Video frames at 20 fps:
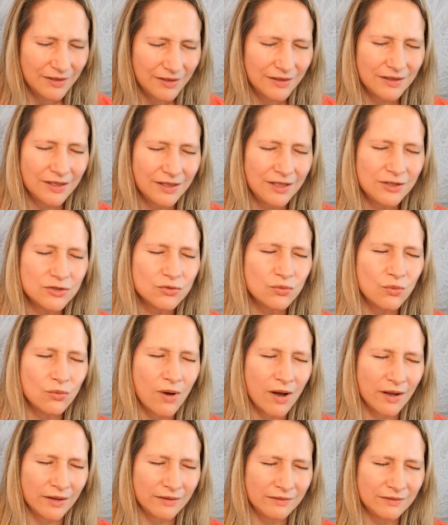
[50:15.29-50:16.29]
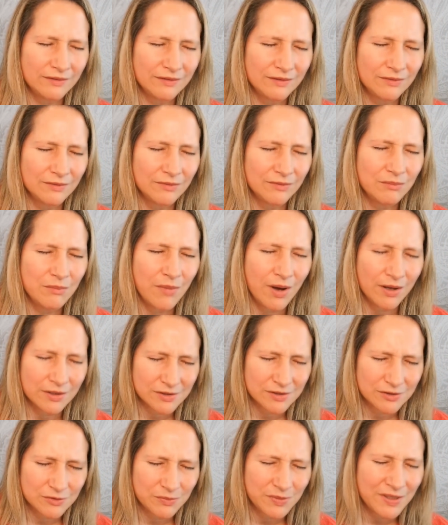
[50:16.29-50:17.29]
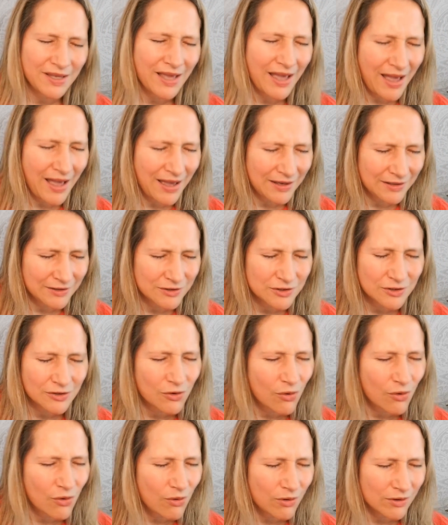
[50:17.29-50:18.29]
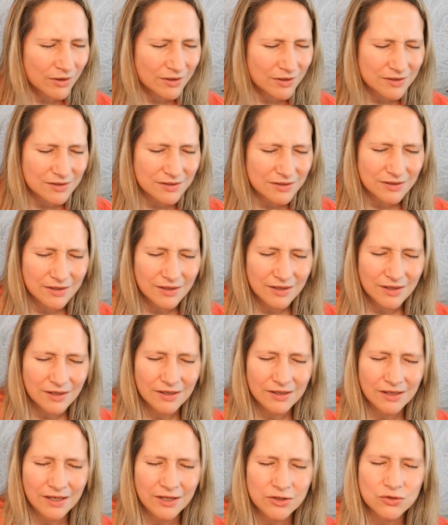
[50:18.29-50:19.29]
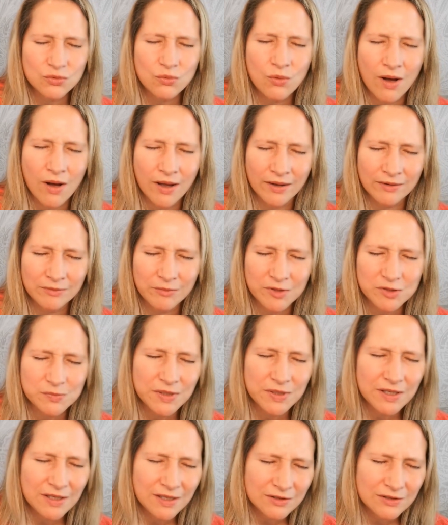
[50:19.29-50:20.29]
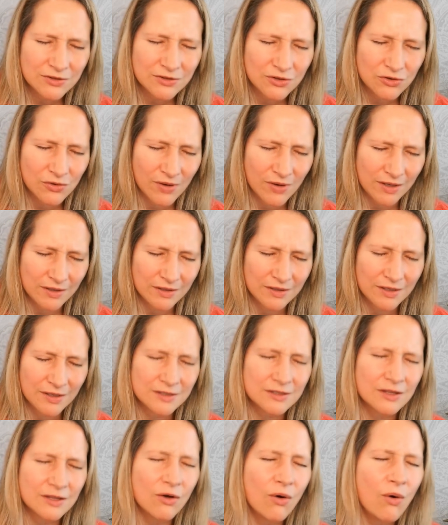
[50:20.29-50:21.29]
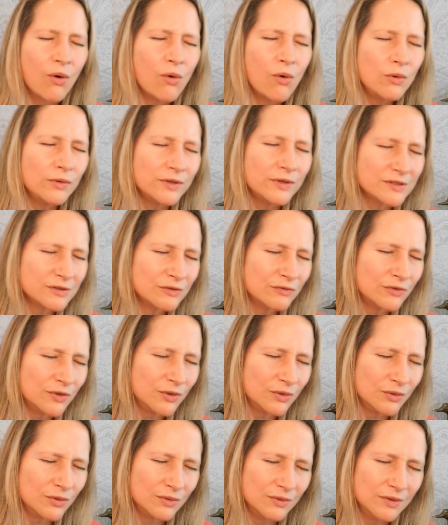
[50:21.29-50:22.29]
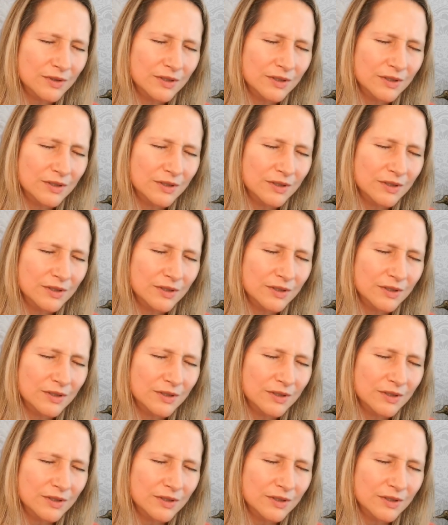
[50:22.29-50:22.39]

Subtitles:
Each one must be added to the chorus. Each one must be integrated into the wholeness of you.